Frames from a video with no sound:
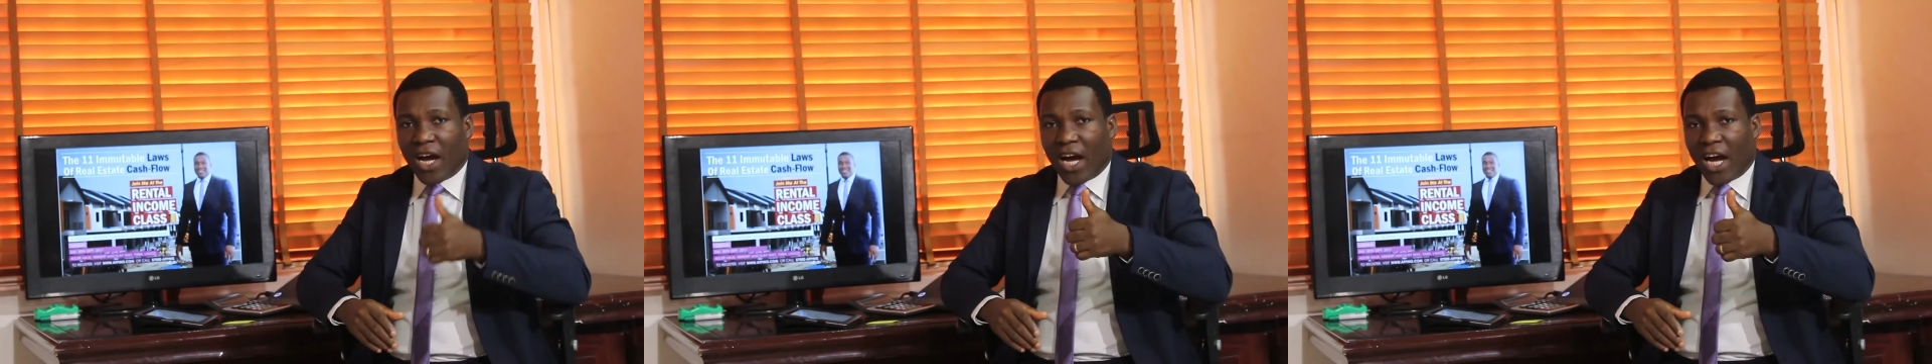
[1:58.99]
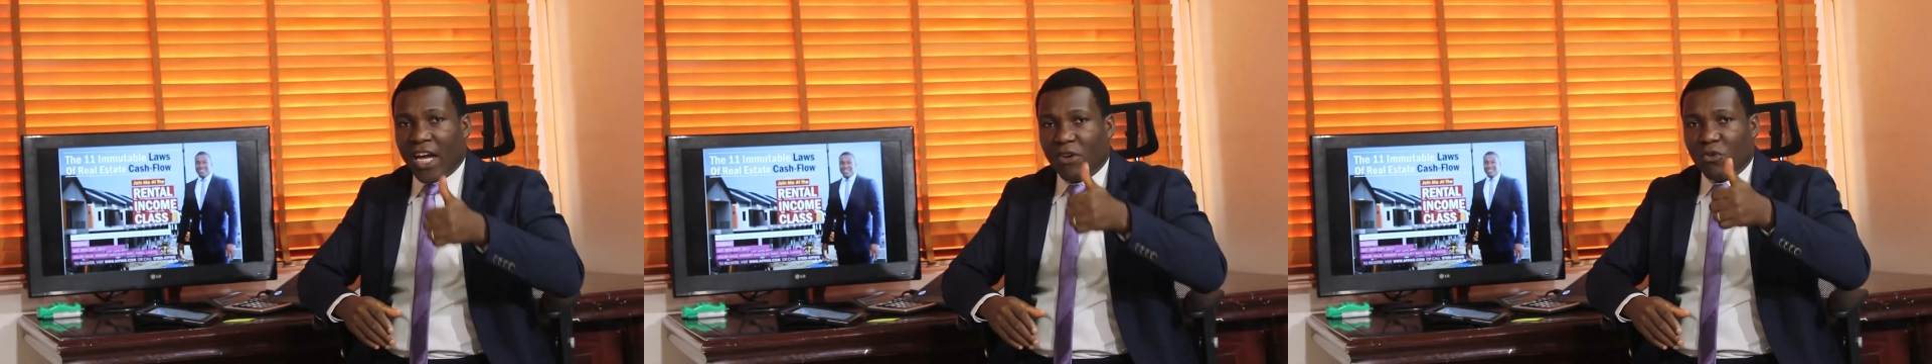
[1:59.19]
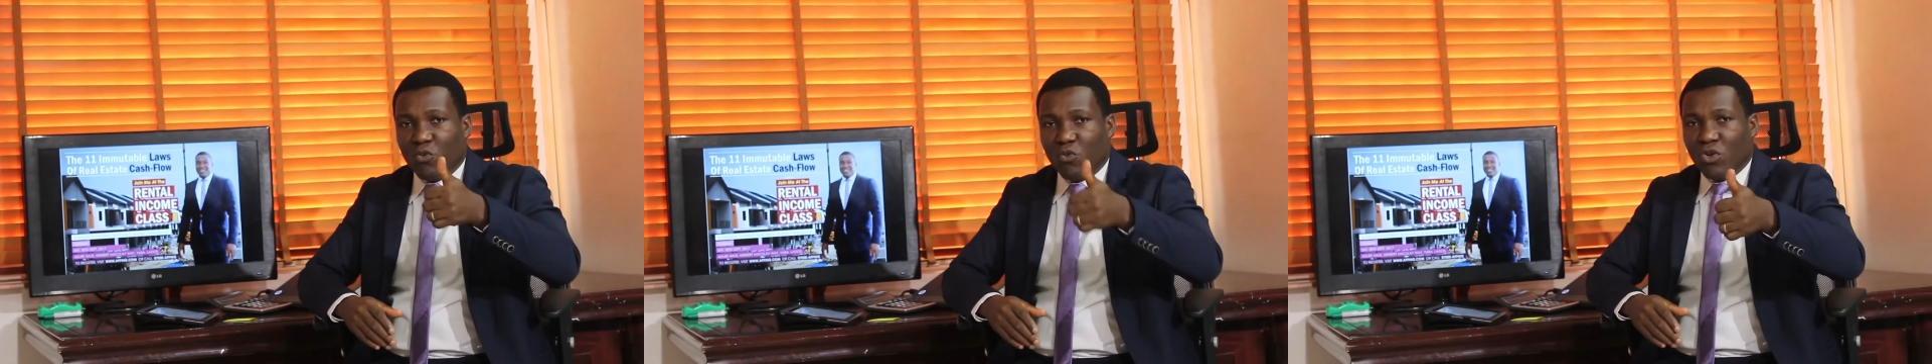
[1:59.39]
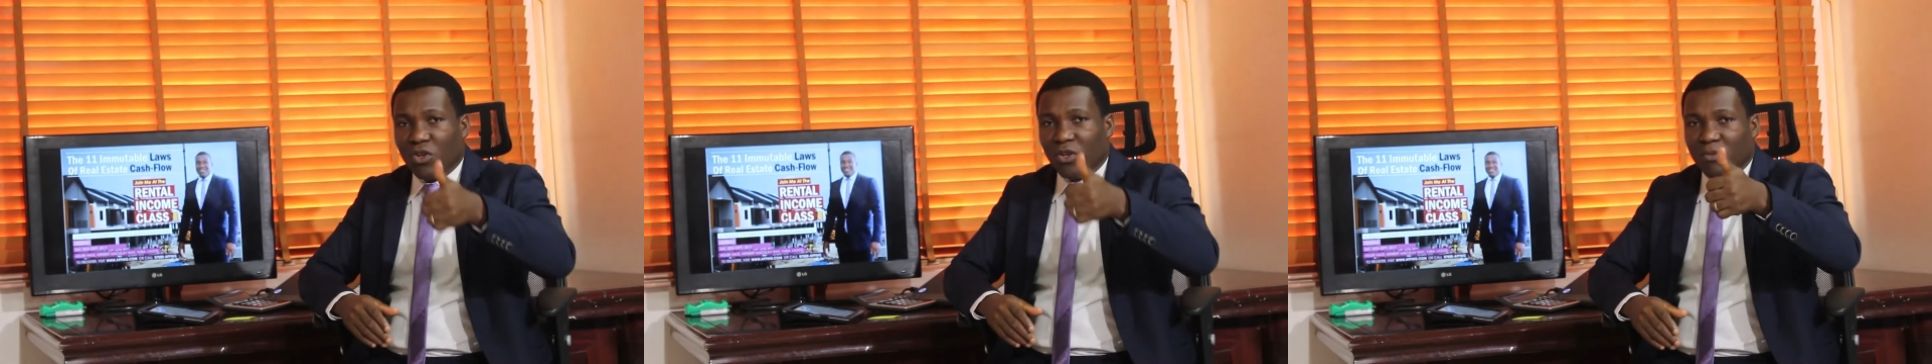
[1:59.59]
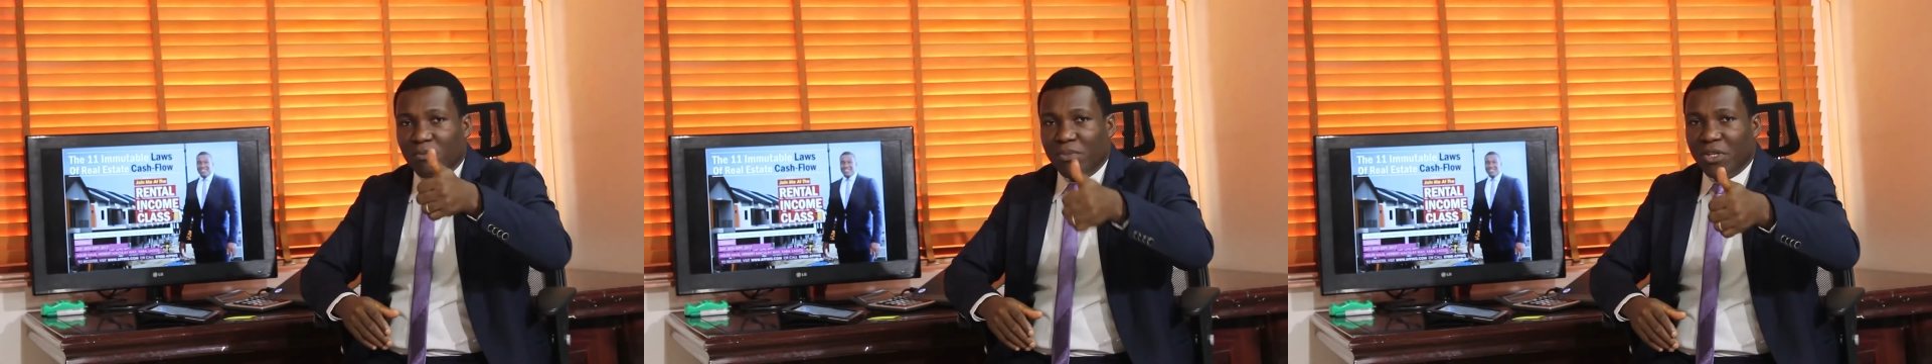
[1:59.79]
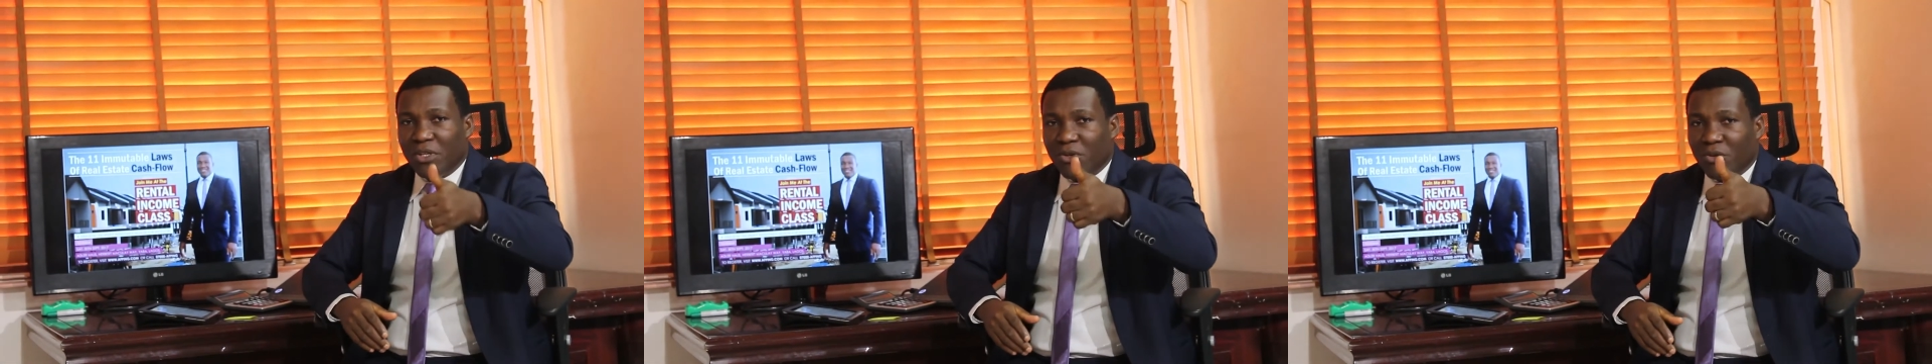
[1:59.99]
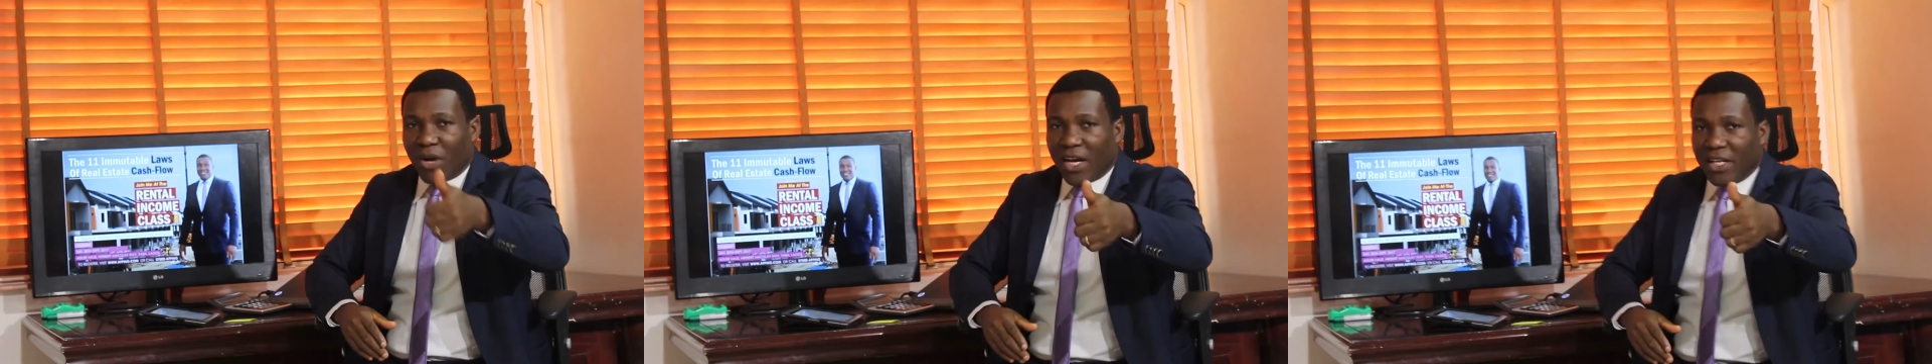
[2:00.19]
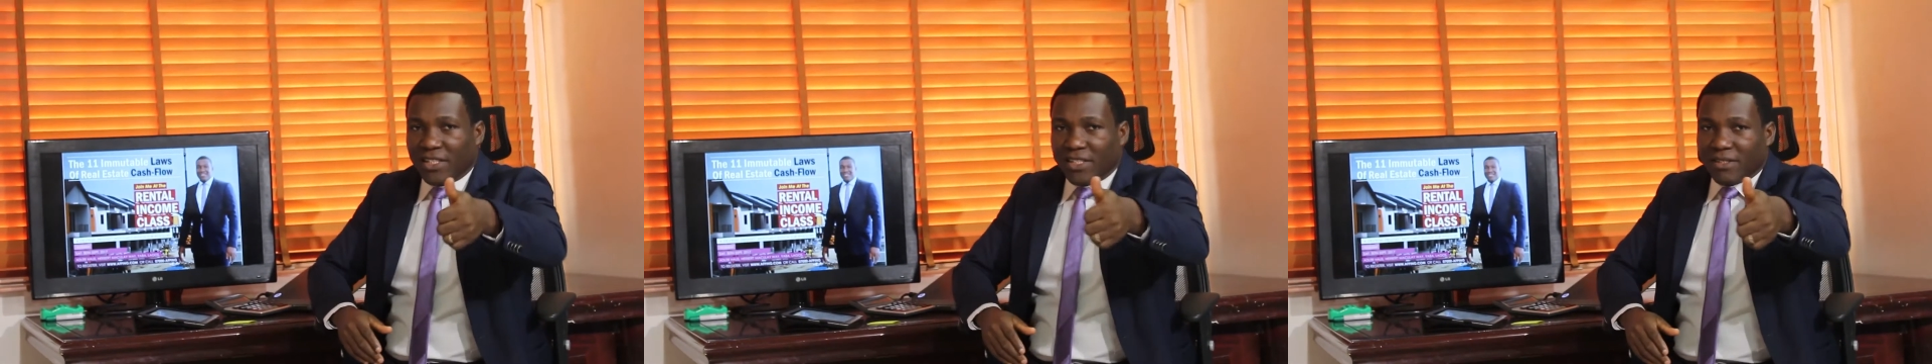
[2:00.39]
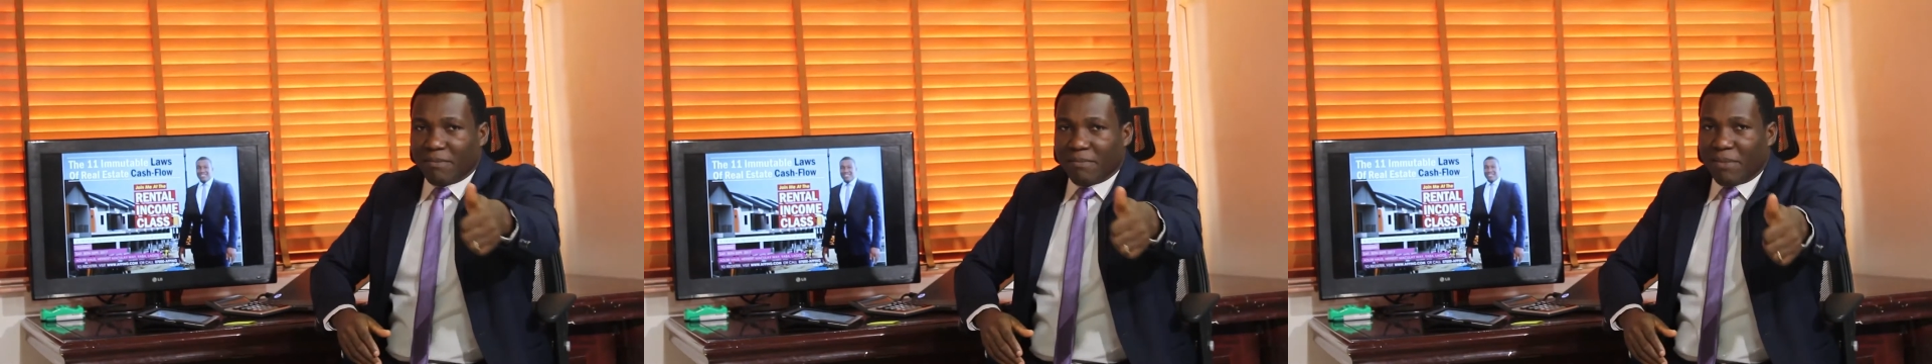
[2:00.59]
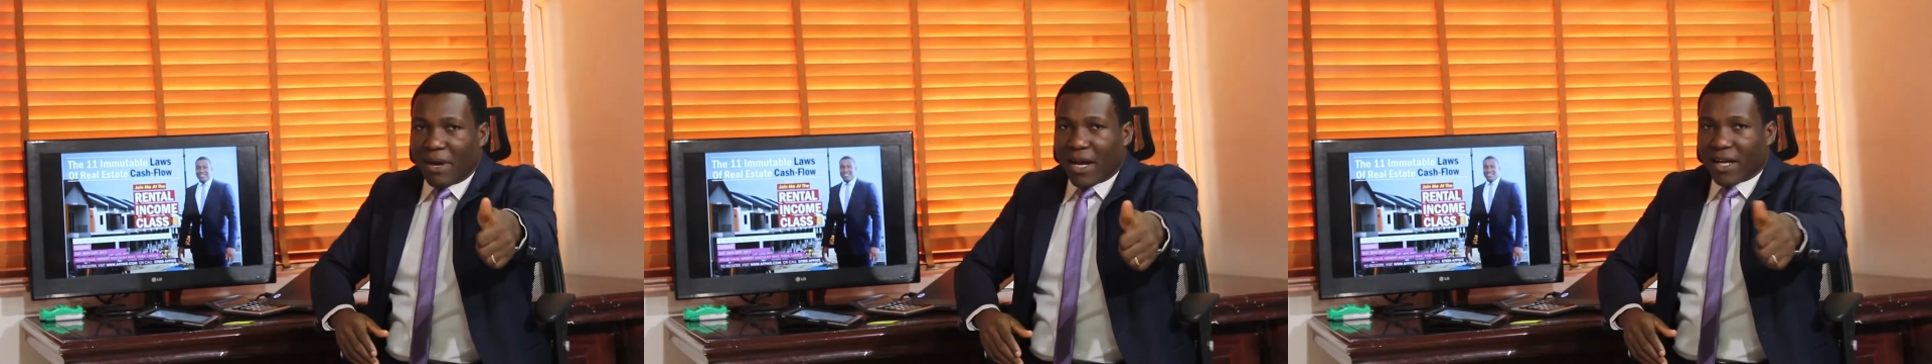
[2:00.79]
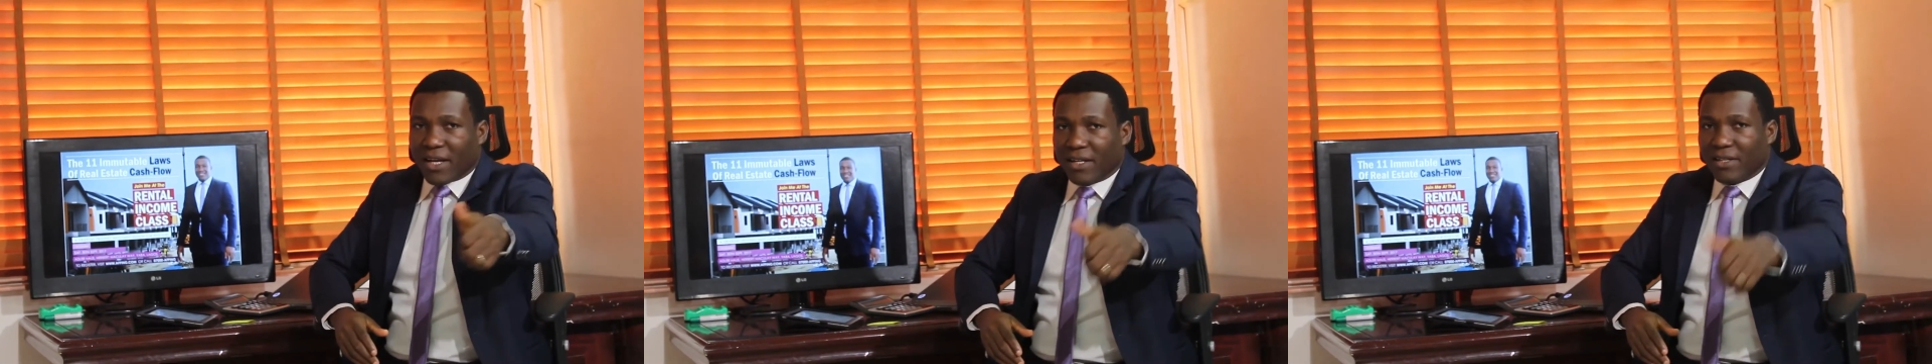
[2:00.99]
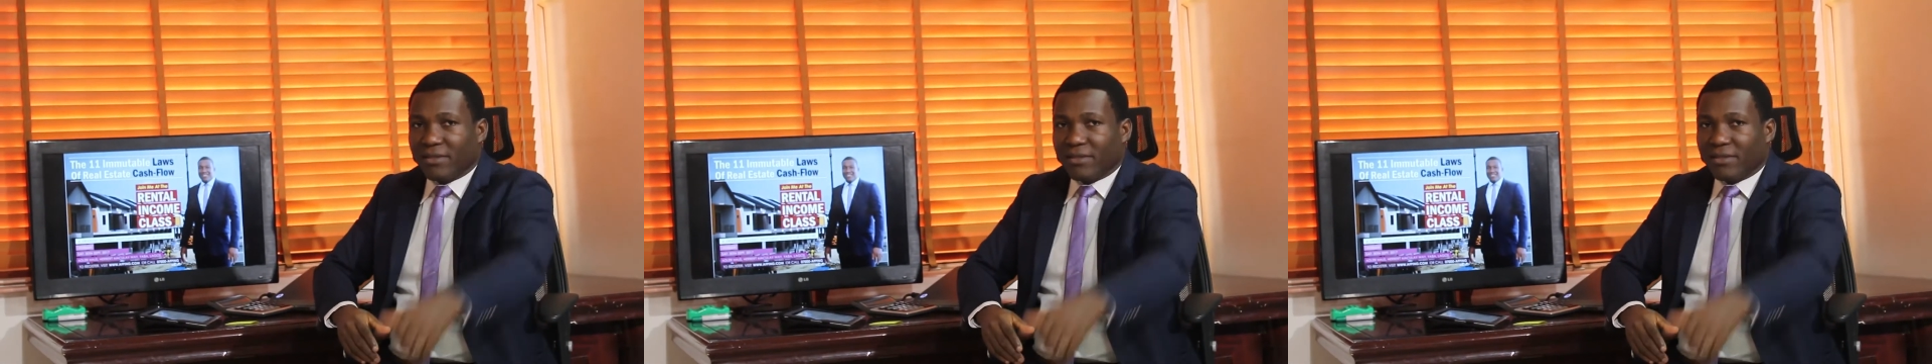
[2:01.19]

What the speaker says: I will be right back.